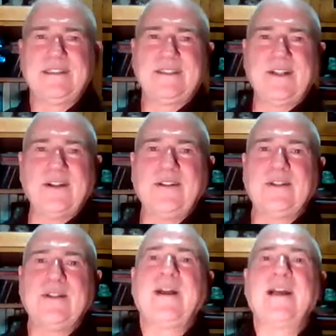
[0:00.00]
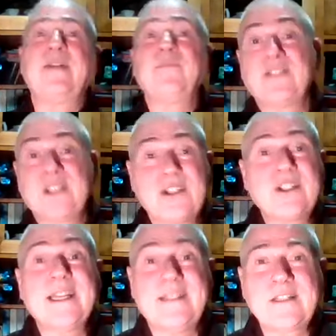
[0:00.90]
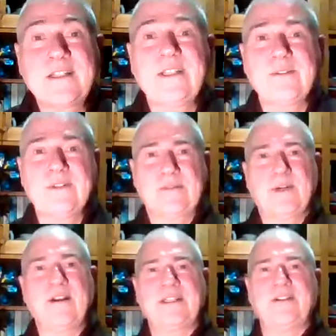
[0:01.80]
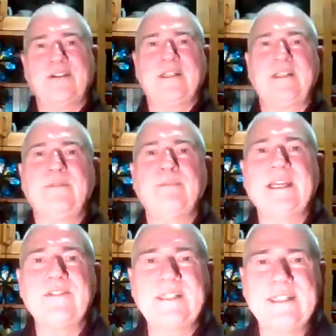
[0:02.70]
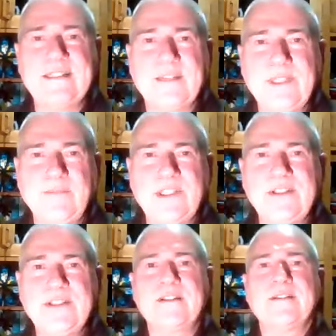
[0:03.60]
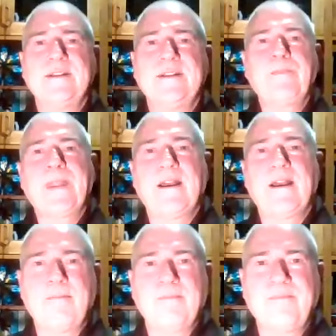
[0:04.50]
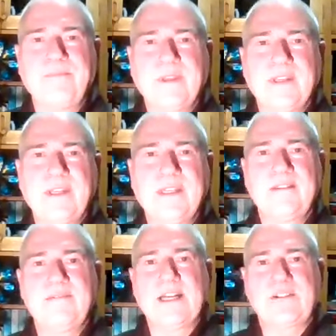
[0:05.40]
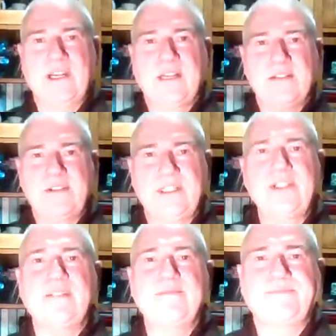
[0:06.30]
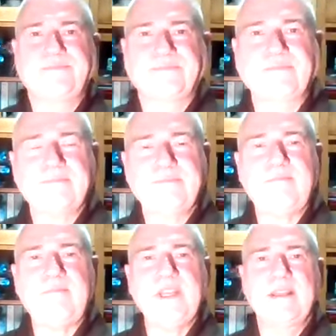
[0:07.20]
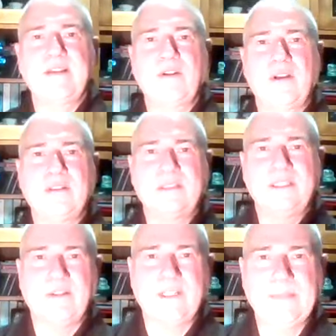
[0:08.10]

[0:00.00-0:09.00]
So I'll just share this with you as well. You know, you may have seen some images in the Vajrayana tradition, either on, you know,